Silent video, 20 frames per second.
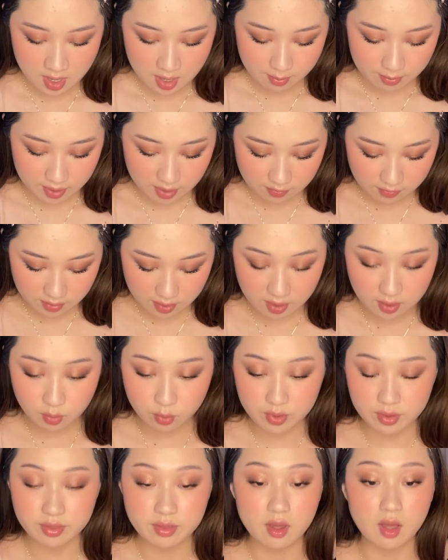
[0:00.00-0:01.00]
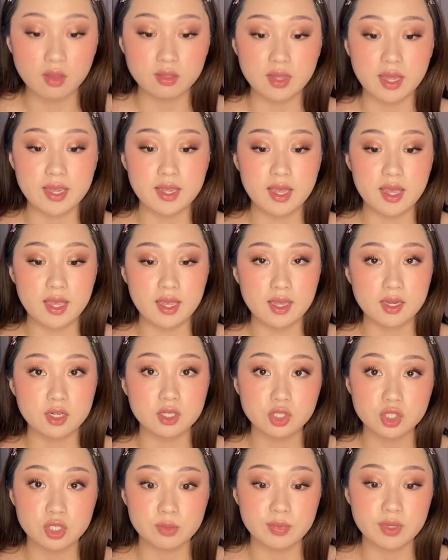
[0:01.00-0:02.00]
But I feel like with a light hand,
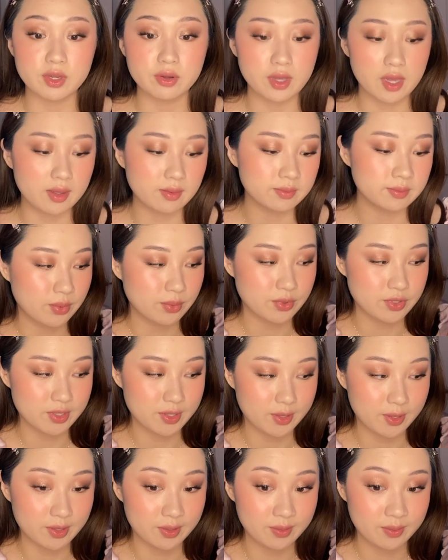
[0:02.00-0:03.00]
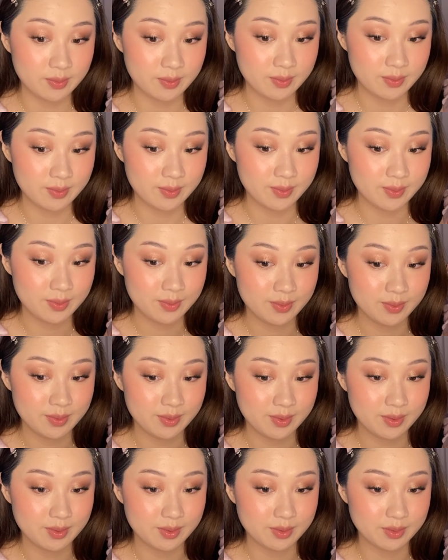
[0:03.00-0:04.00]
it should be okay. I'm just gonna
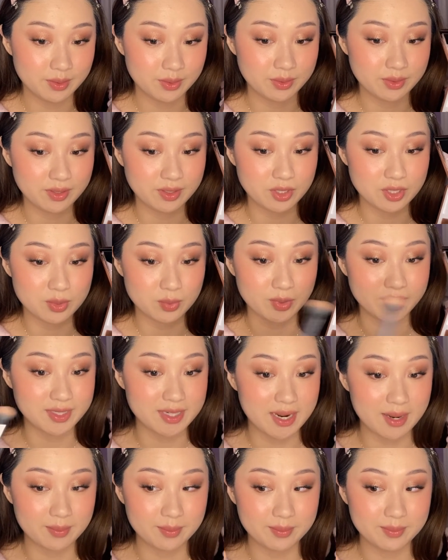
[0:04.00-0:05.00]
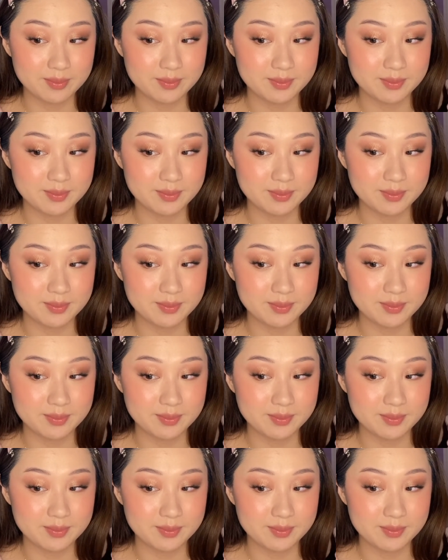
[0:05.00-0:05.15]
literally just one tap.